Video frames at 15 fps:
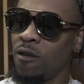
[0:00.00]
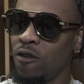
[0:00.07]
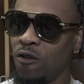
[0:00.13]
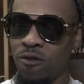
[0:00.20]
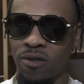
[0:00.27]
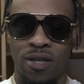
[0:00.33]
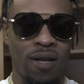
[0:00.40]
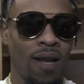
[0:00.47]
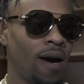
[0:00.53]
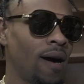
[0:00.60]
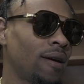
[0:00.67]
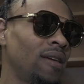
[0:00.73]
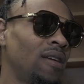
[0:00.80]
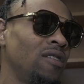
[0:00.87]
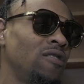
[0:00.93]
use the
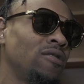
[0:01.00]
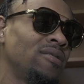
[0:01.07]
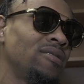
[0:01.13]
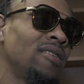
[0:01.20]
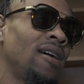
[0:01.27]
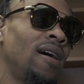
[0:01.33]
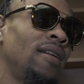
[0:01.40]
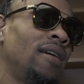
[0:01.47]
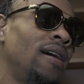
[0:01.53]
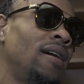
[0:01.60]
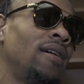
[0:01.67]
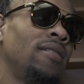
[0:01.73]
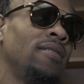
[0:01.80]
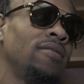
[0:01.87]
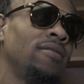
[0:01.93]
clock and use the
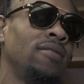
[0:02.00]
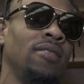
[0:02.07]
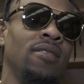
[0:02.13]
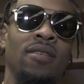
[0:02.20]
sideline and